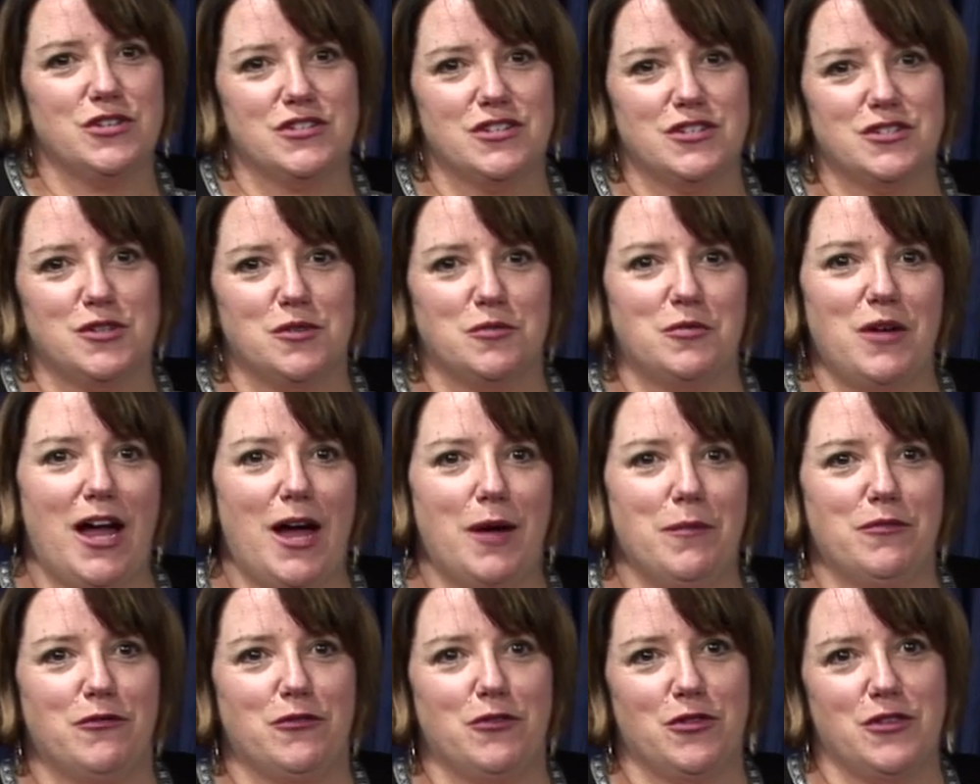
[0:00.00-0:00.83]
is a
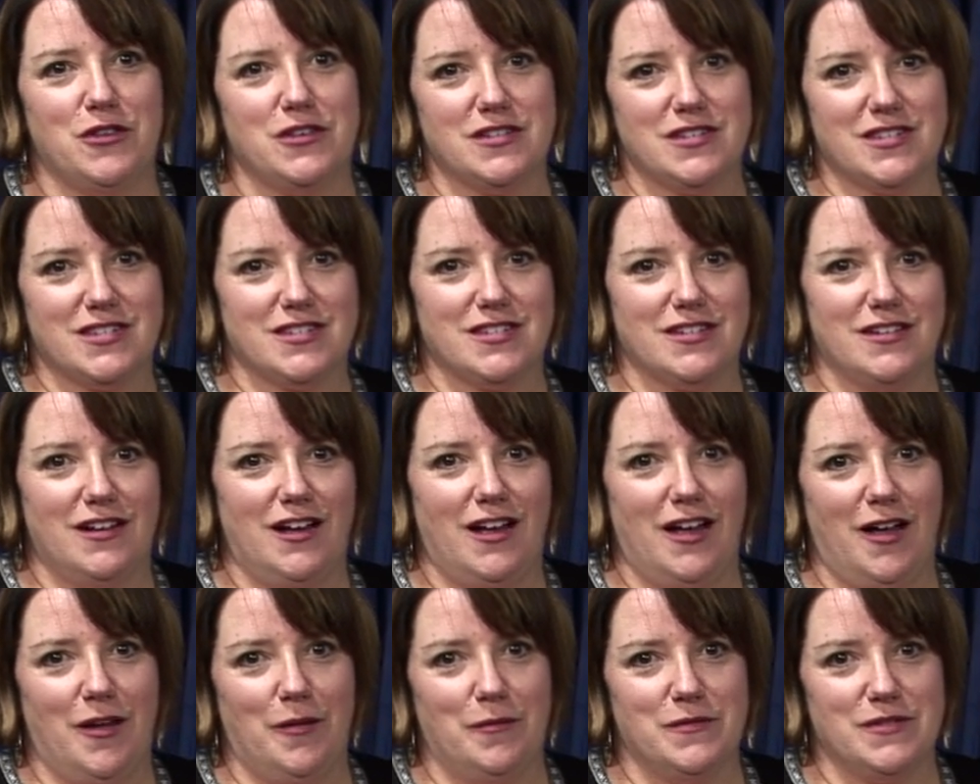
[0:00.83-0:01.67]
wrap for this
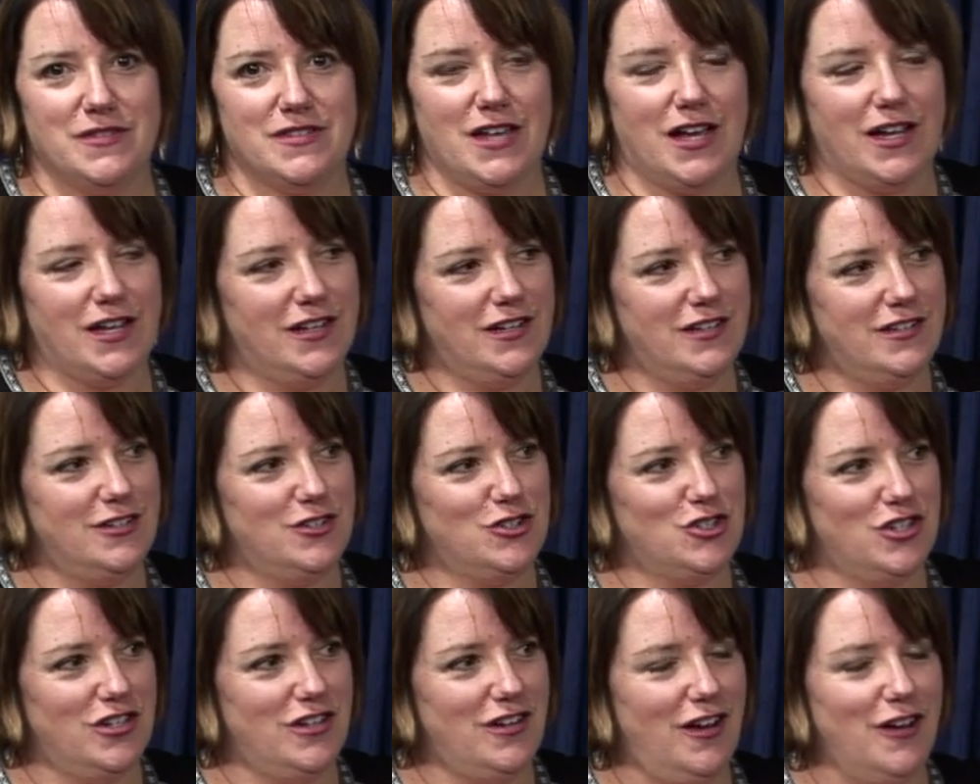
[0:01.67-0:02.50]
second
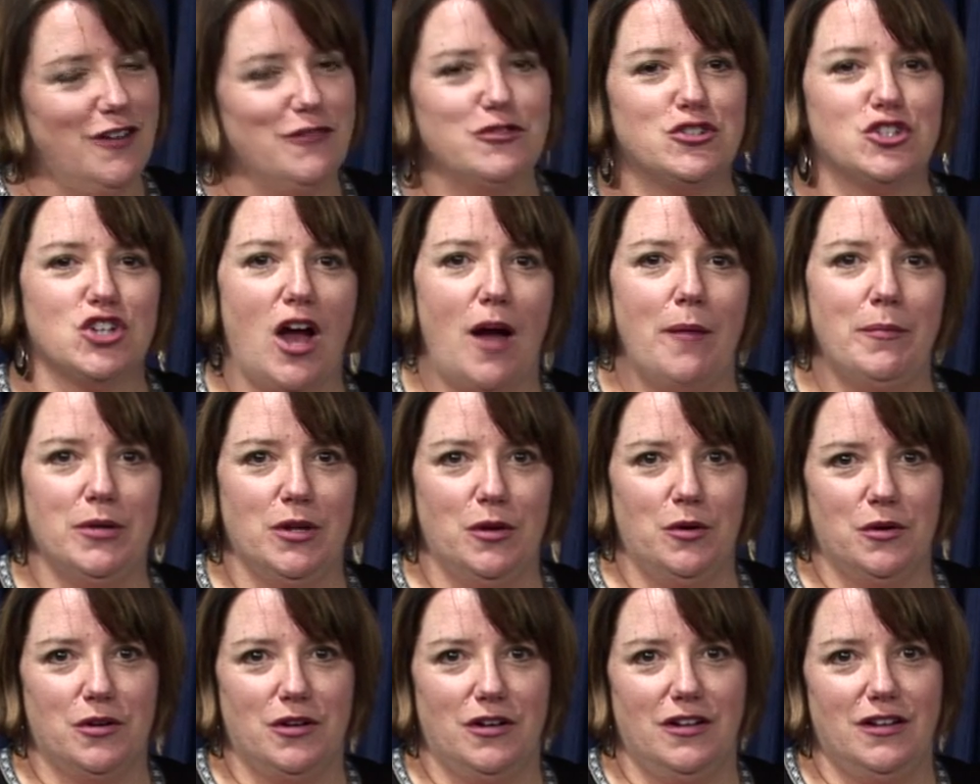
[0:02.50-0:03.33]
edition of Shop
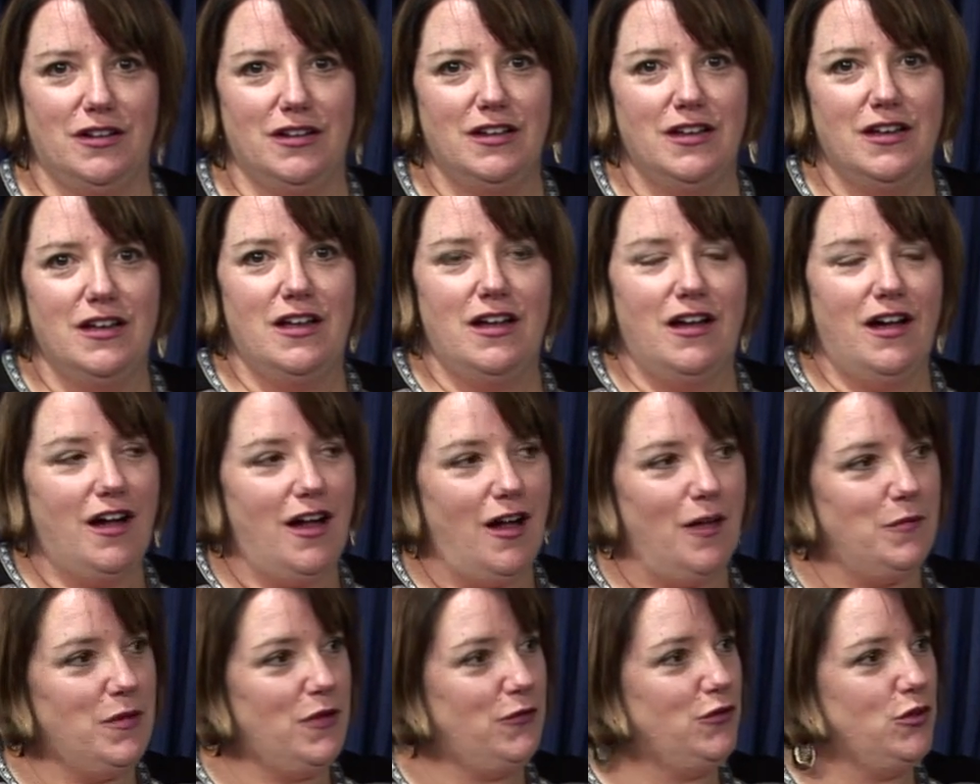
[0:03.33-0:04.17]
Local.
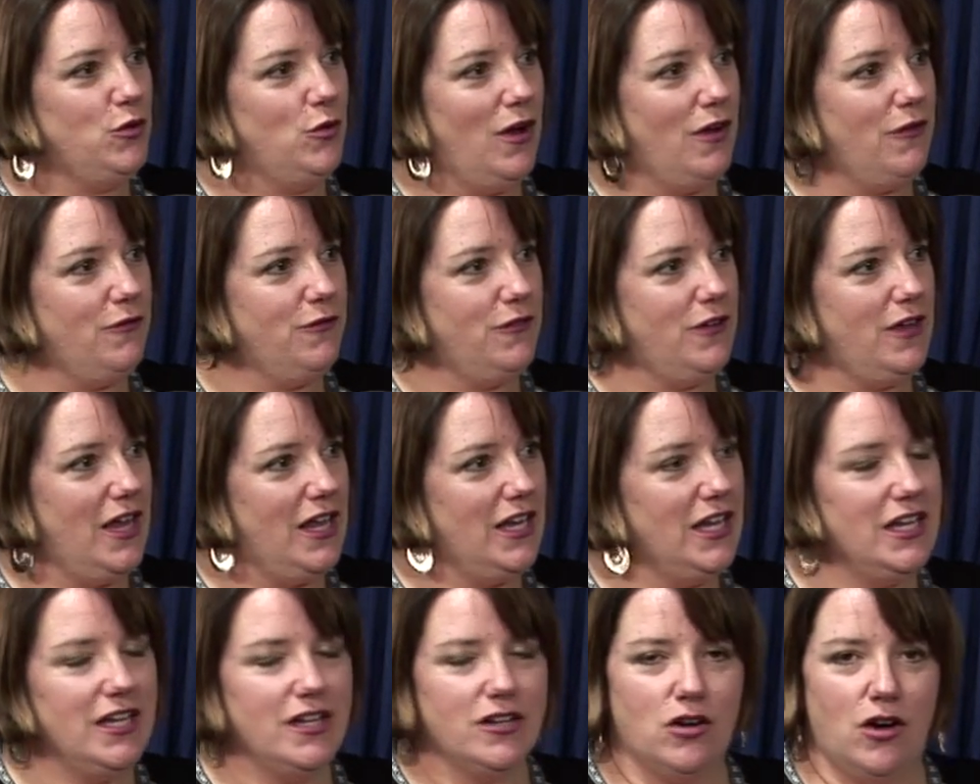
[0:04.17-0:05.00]
If you have
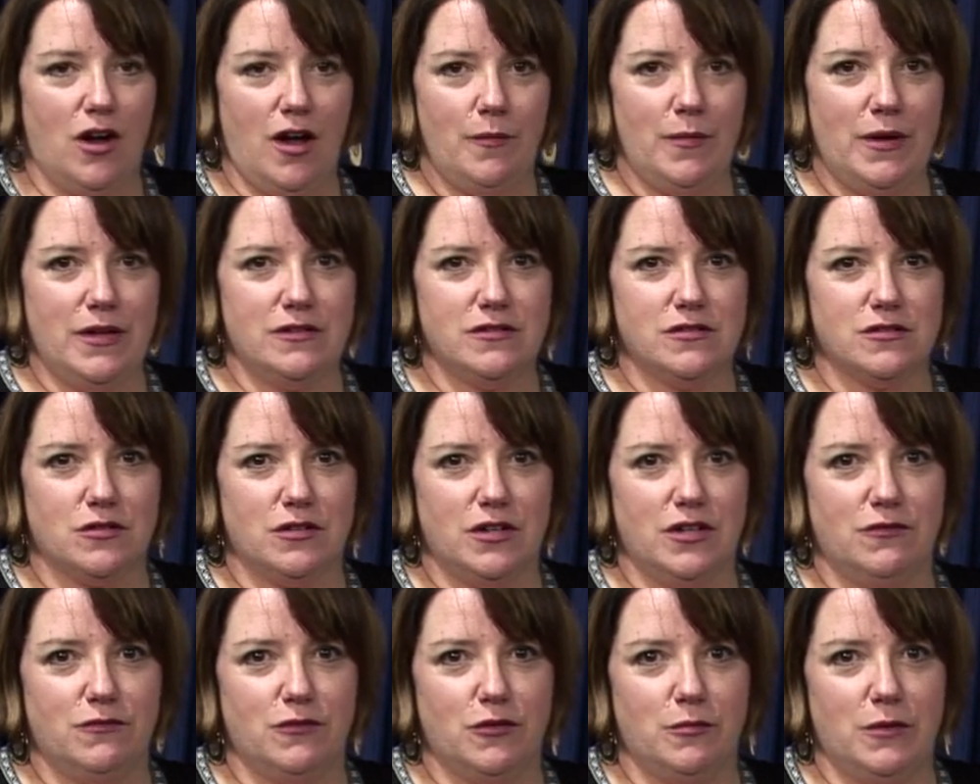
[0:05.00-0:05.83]
any comments or
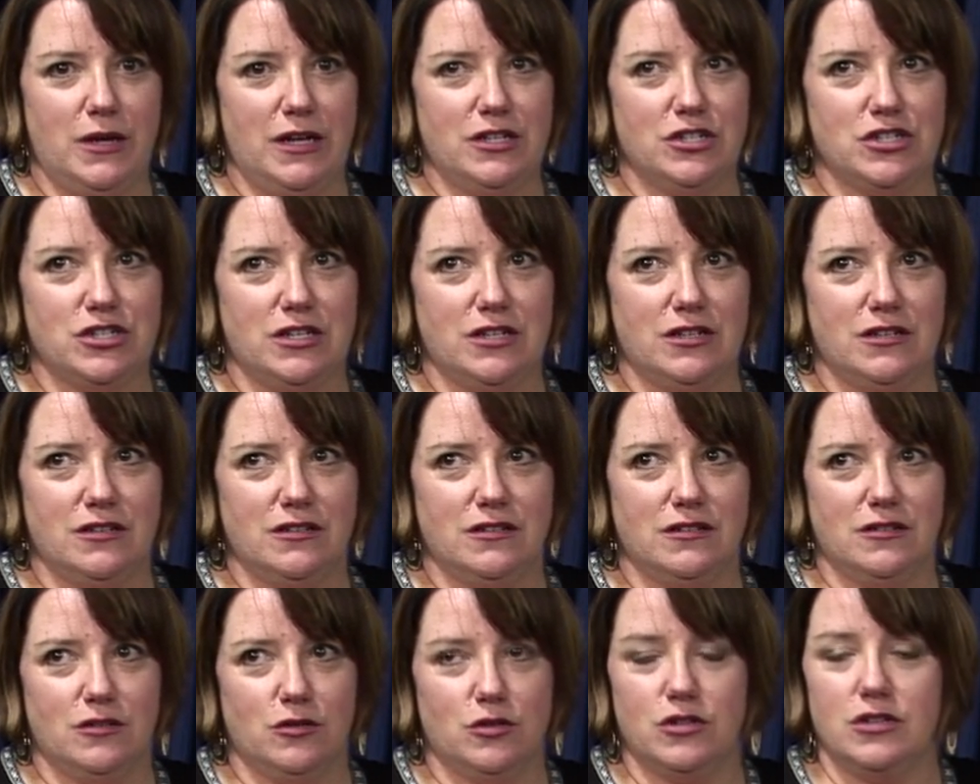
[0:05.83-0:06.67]

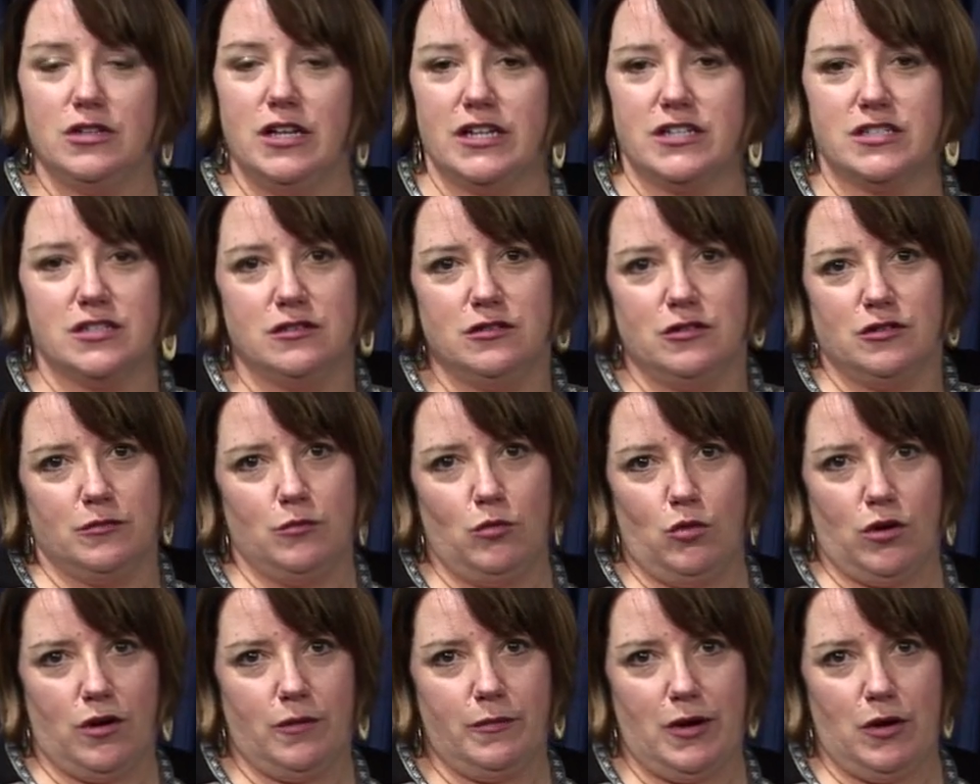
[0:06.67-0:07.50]
information, or you'd like to learn
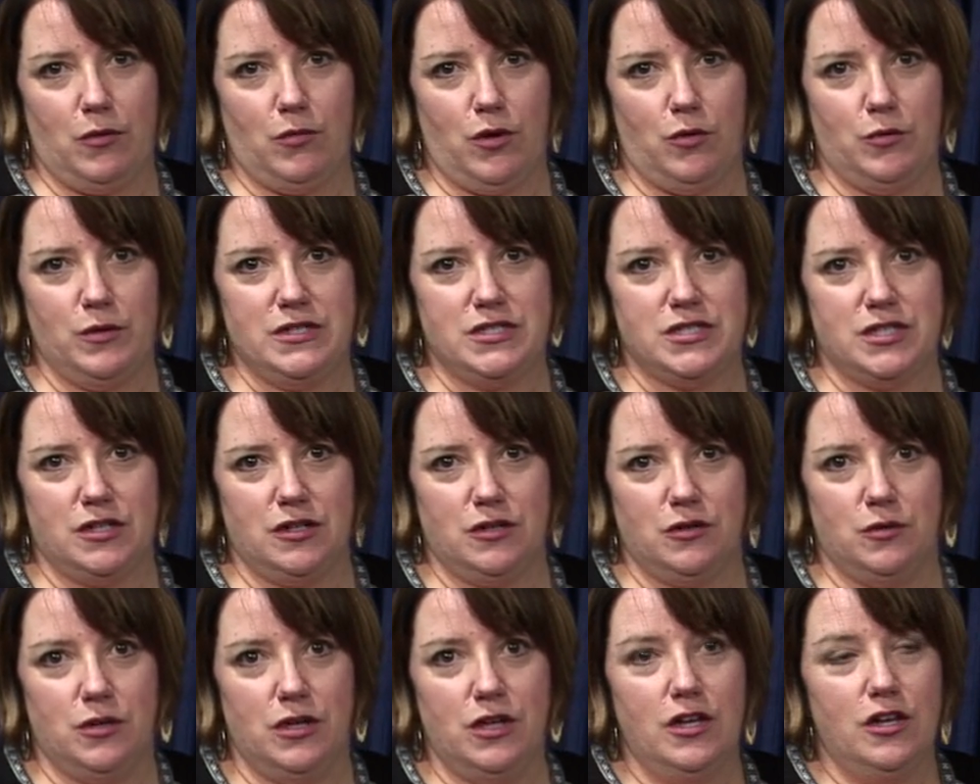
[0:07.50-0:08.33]
more about what we
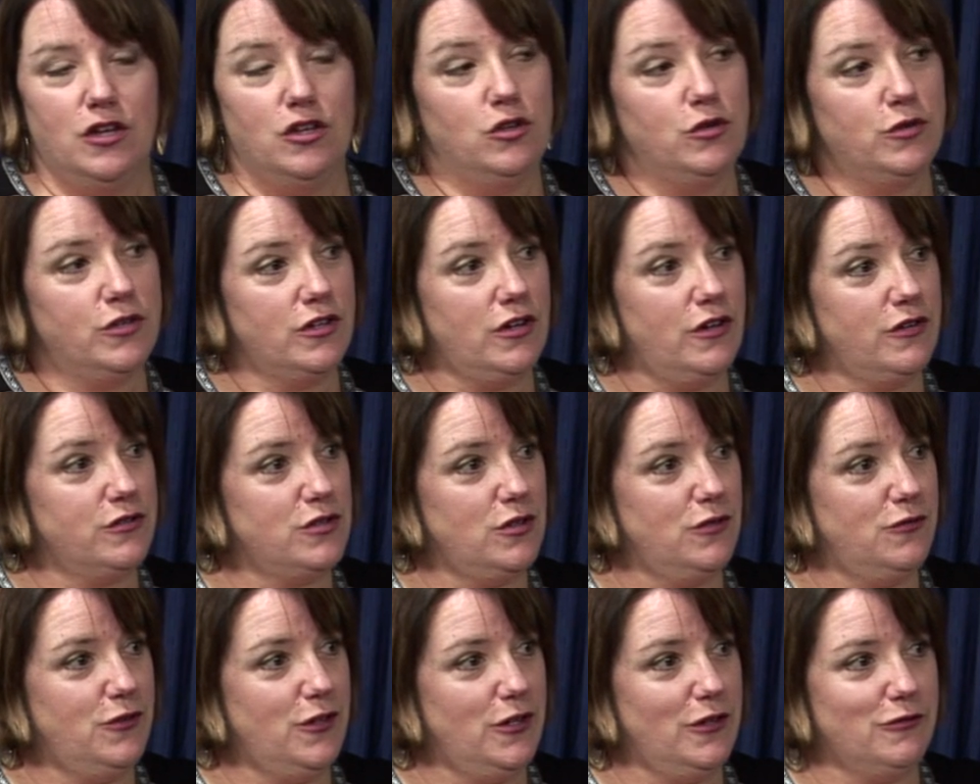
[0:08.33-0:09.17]
do, you can also
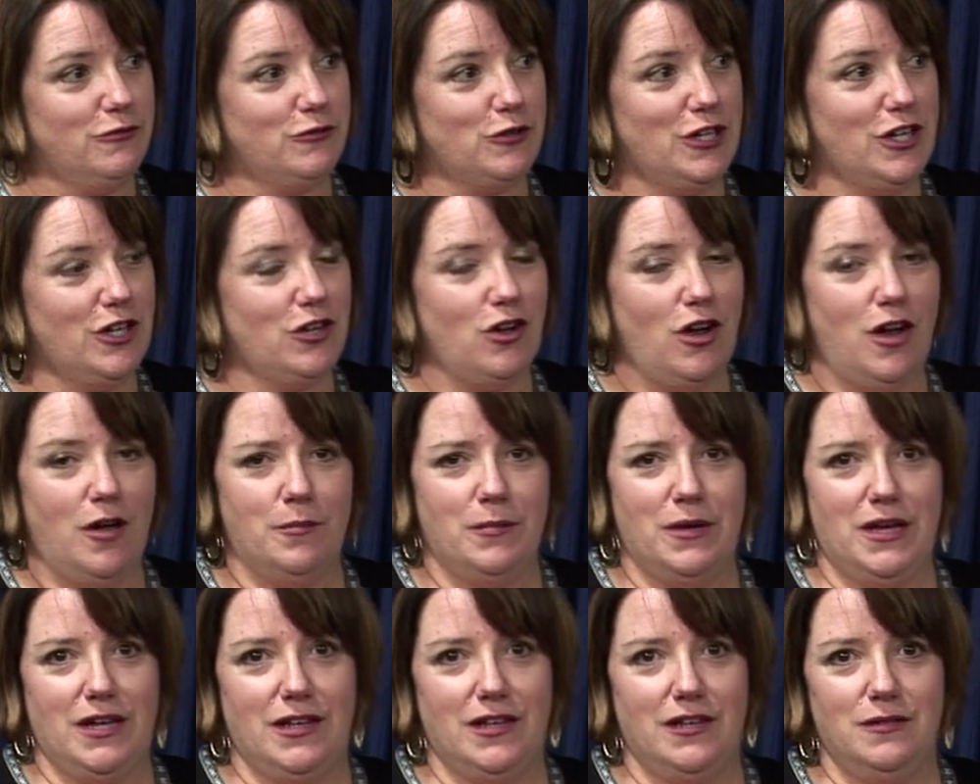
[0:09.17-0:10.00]
feel free to call
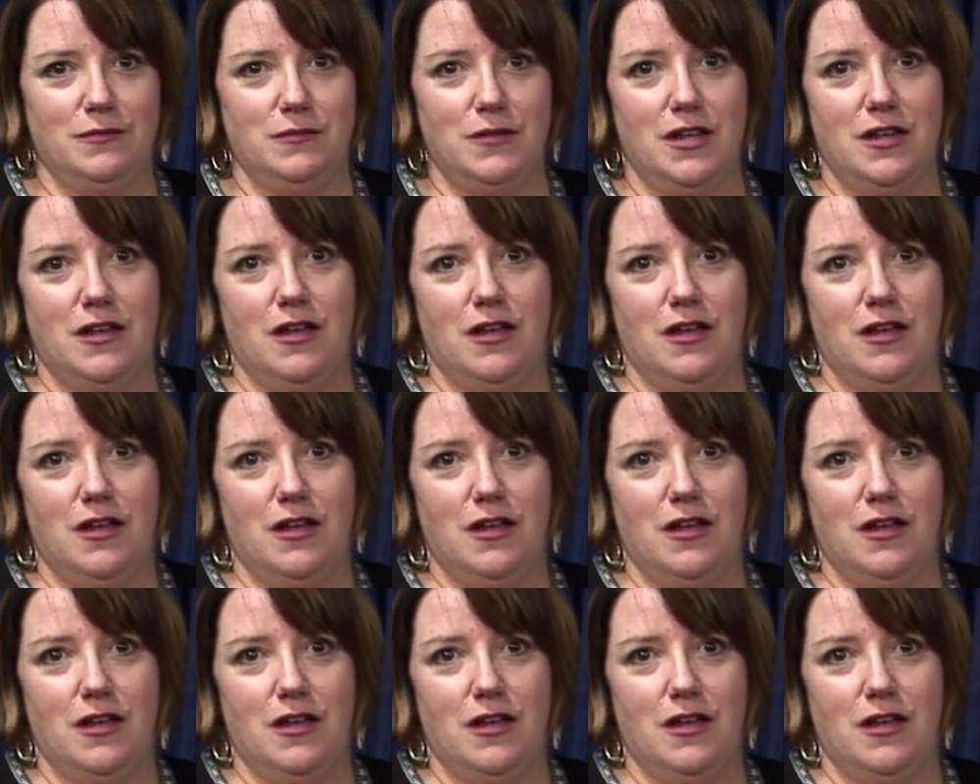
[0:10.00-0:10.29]
me.